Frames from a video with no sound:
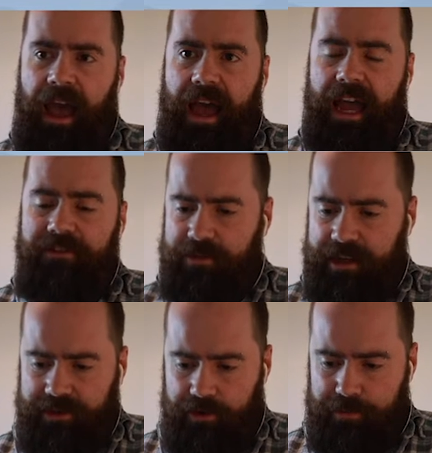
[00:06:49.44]
Everyone has
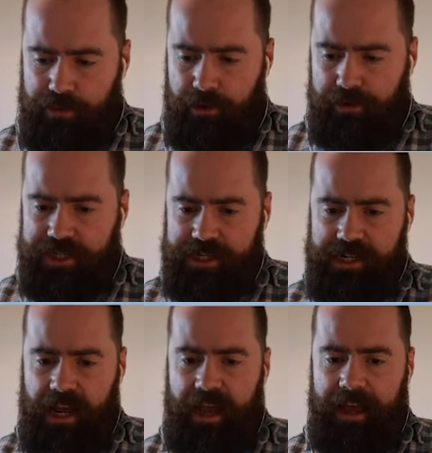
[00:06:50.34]
their own
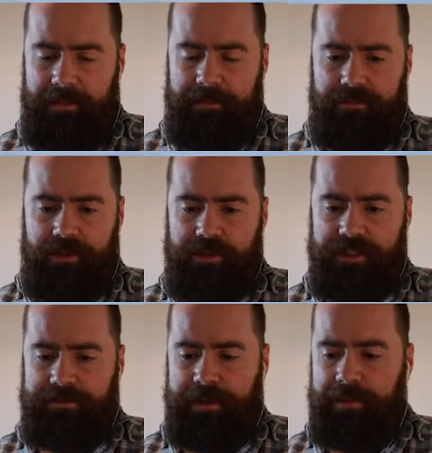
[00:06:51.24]
approach.
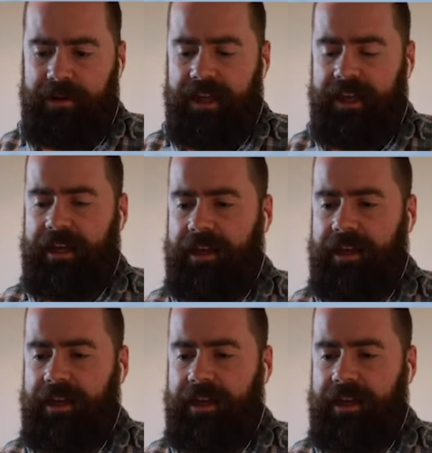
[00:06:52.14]
There's people like,